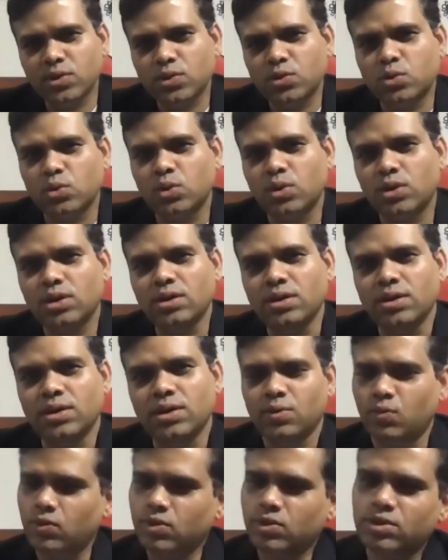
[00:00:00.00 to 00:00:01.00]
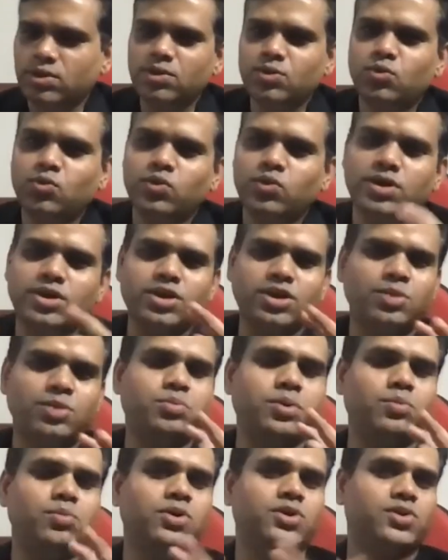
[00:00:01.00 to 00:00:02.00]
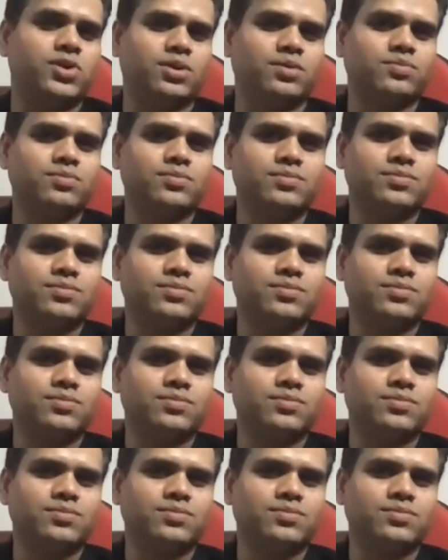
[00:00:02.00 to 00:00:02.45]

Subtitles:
a story which is worth publishing?